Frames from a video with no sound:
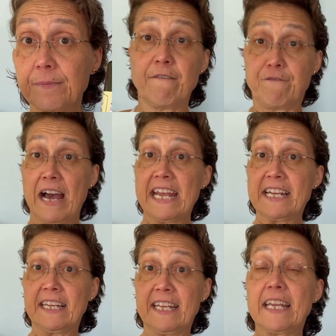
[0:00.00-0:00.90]

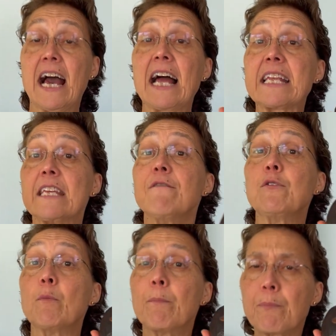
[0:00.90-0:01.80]
Finally, I'll give
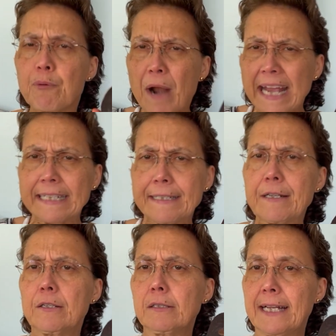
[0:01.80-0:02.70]
you
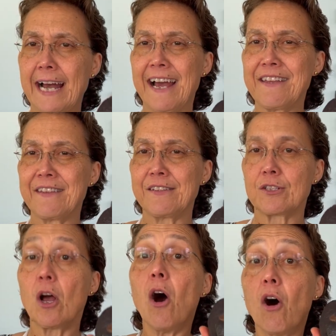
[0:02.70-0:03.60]
practical guidance